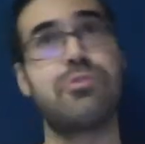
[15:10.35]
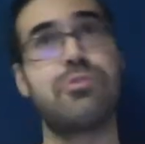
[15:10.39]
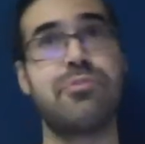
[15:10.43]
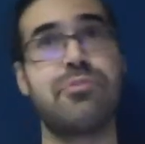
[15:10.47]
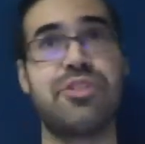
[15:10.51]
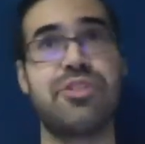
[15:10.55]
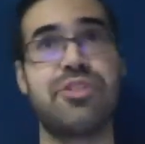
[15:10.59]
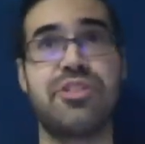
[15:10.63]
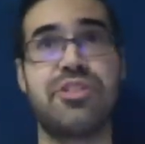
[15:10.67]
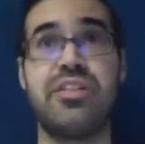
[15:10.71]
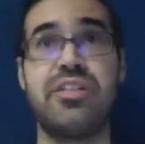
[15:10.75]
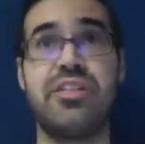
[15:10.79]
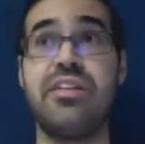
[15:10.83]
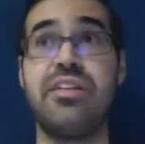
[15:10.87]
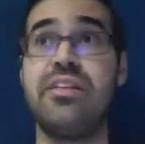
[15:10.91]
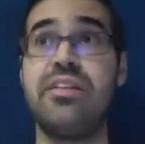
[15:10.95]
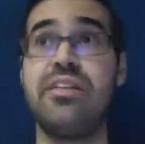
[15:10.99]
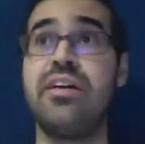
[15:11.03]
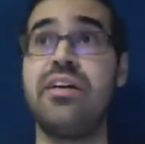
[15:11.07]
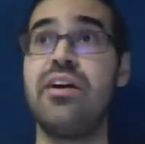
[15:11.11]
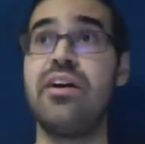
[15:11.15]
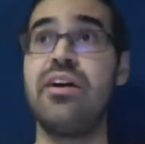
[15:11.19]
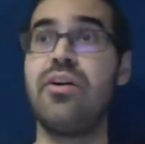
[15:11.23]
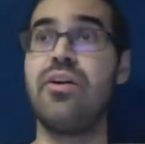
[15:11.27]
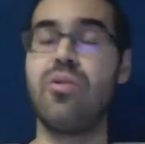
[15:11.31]
machine
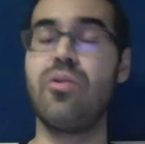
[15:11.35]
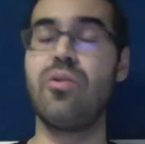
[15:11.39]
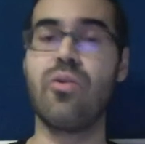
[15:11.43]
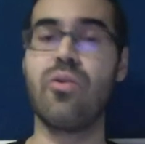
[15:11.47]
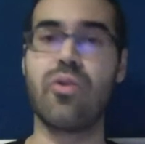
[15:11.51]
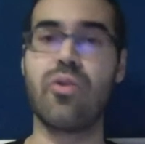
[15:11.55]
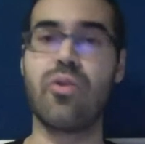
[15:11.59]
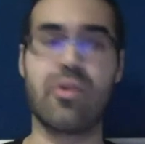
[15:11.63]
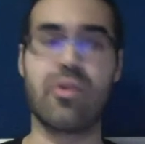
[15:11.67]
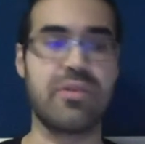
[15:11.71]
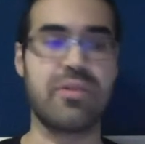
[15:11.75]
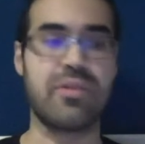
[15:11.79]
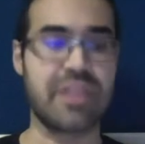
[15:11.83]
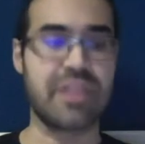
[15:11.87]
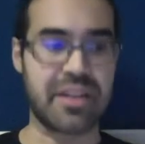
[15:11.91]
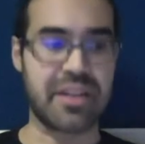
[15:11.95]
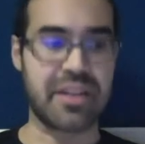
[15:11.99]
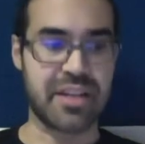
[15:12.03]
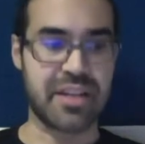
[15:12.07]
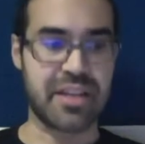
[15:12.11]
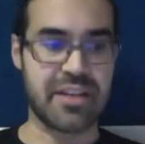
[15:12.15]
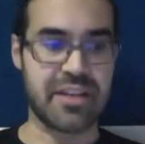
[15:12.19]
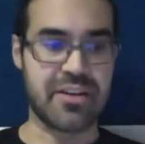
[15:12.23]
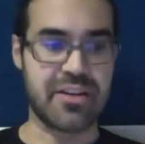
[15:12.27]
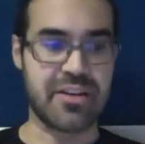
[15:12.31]
or
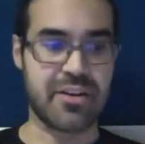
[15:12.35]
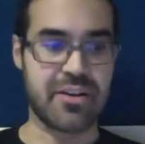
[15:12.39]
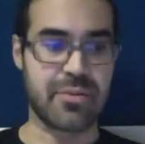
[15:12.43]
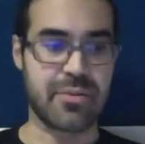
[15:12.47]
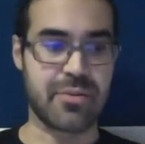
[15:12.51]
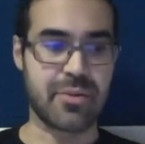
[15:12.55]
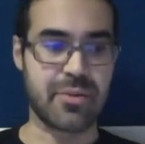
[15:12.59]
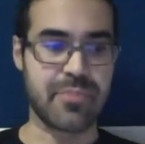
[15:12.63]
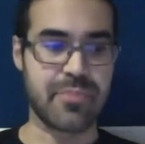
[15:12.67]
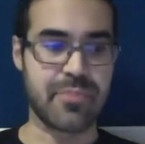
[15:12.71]
dedicated hardware.